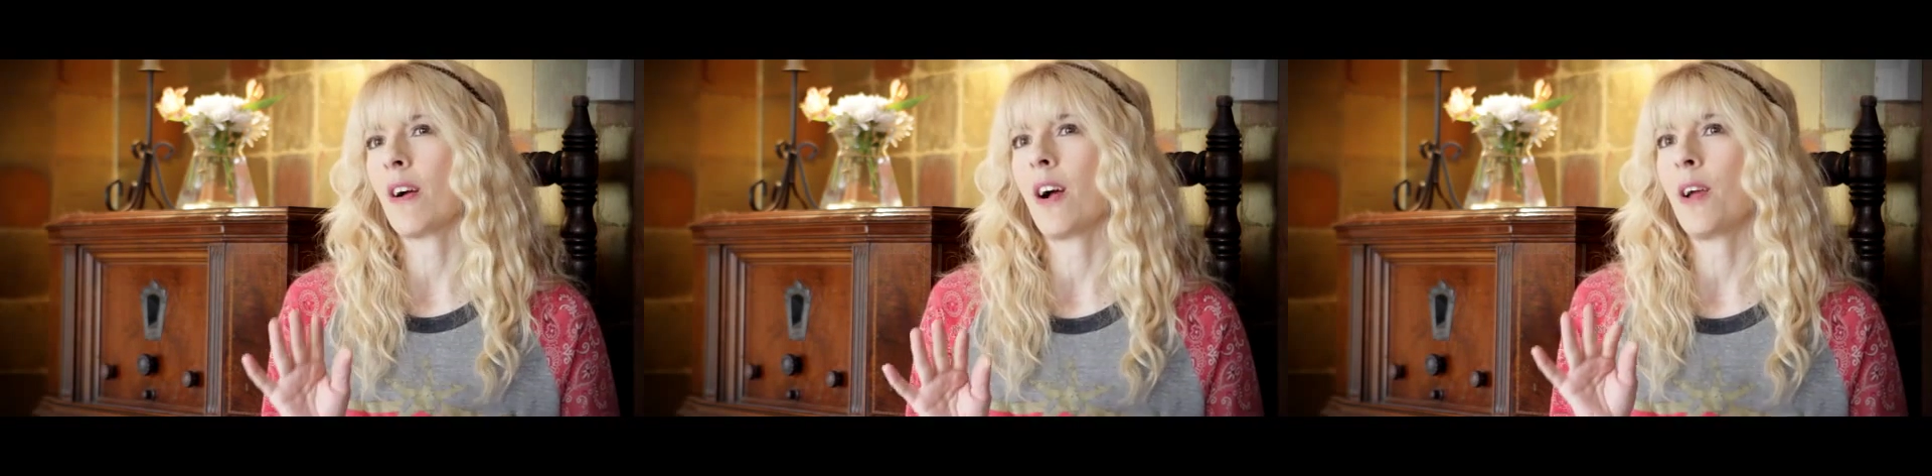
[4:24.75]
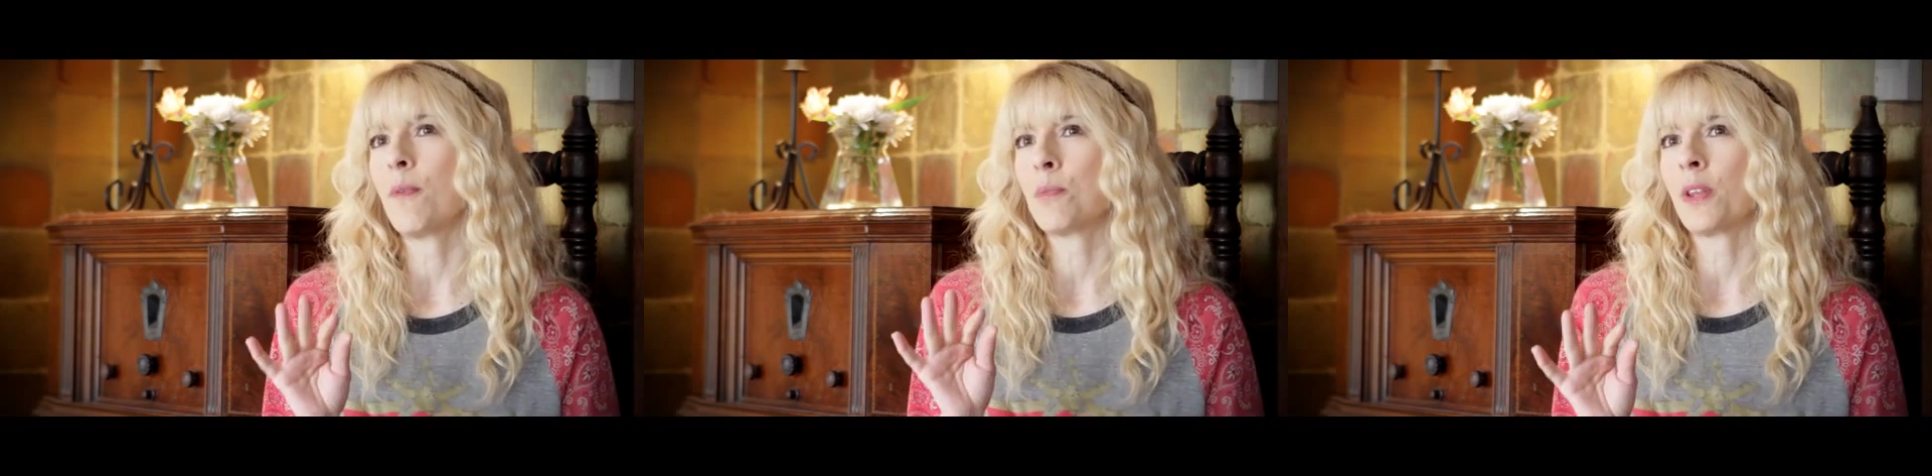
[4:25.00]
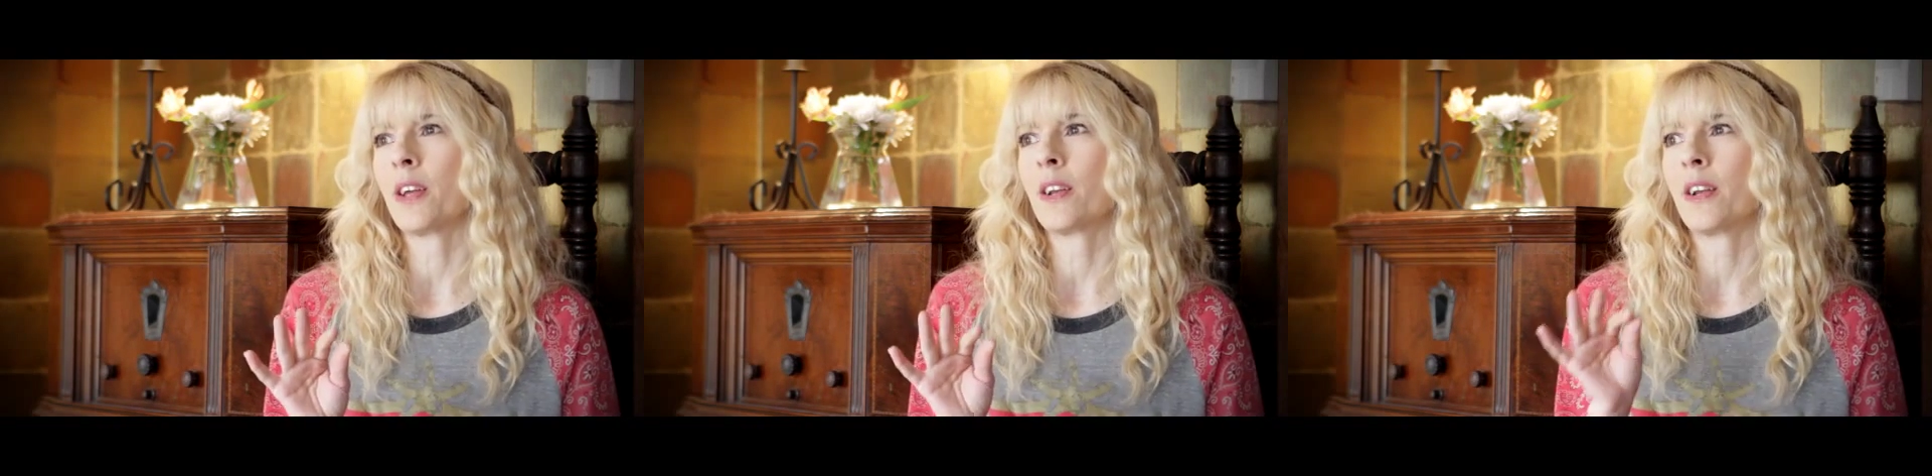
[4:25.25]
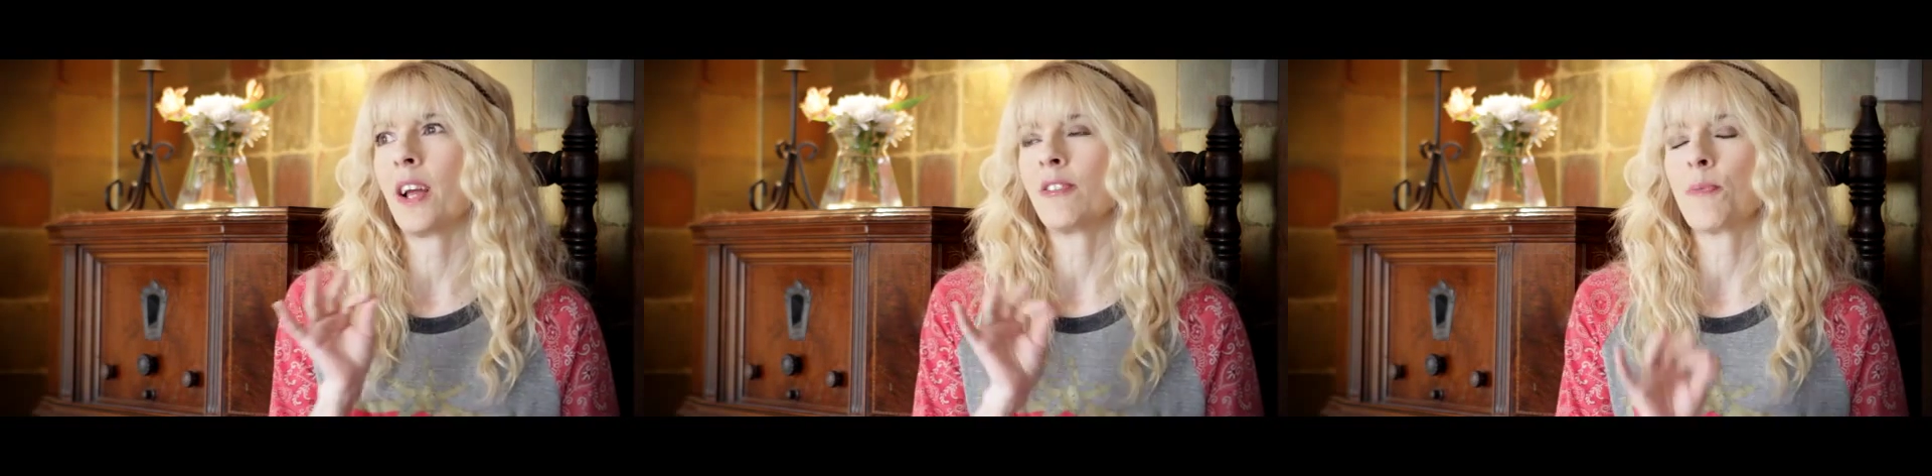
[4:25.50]
I plan on
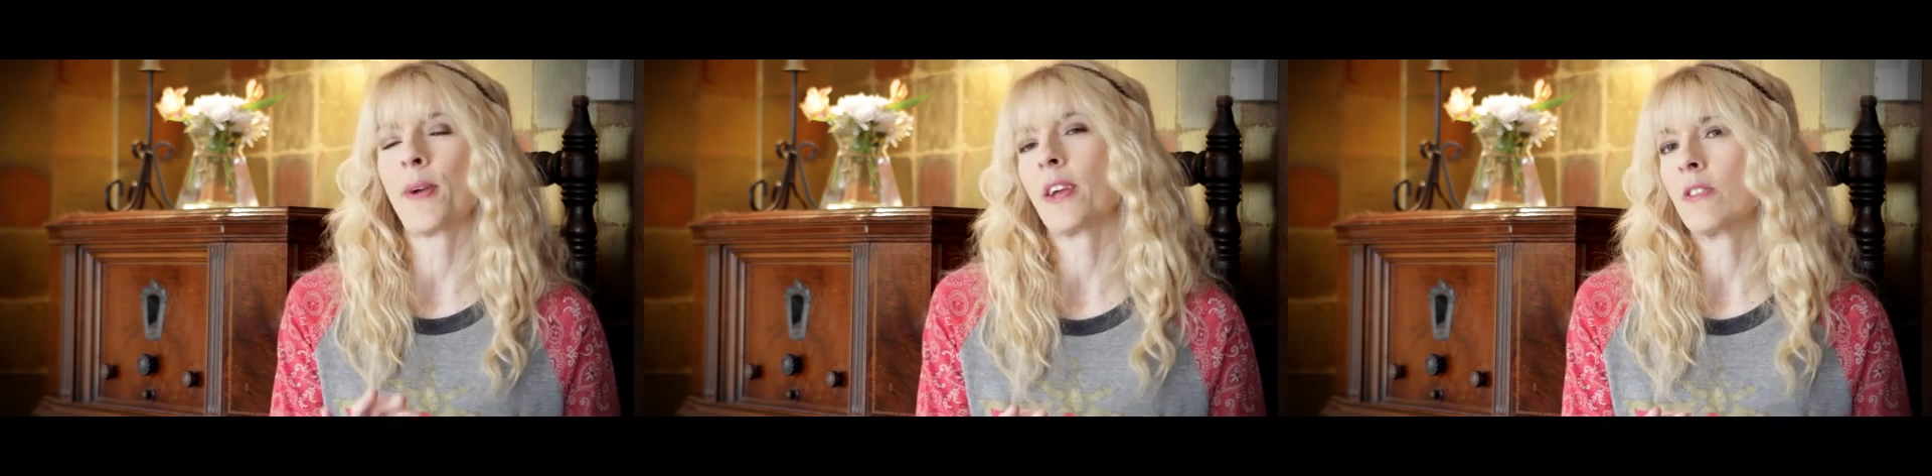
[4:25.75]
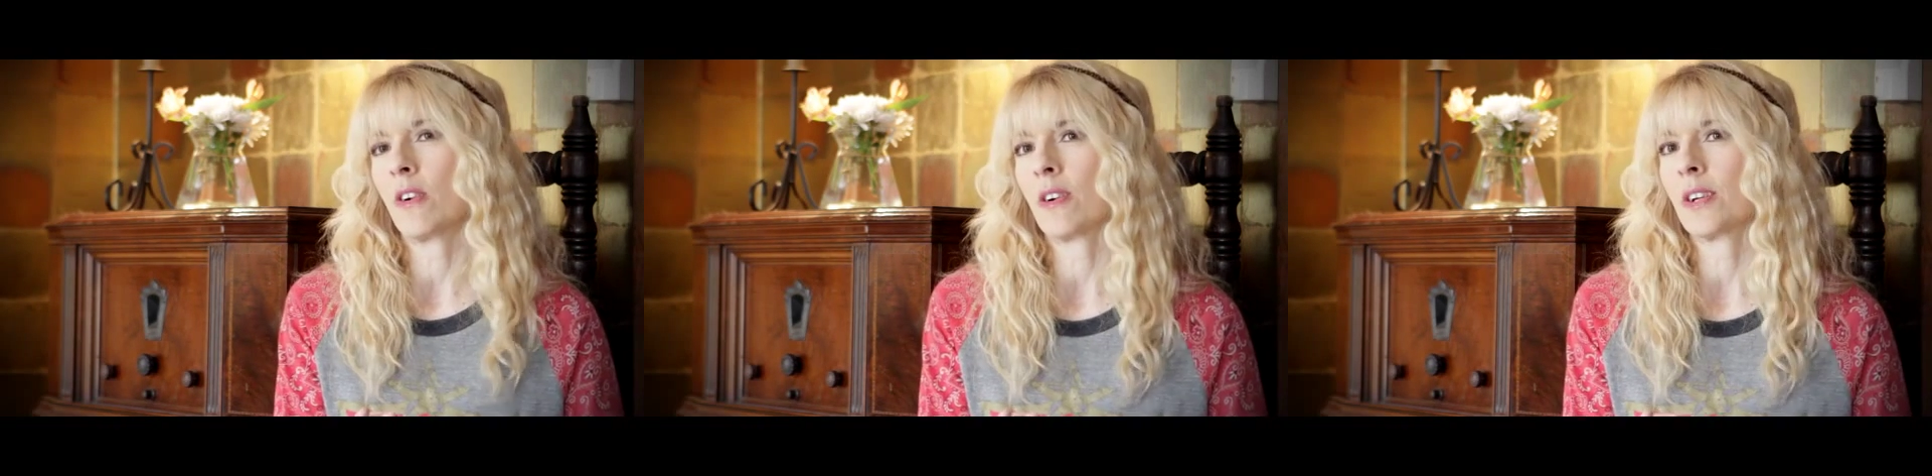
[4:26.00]
having my guitar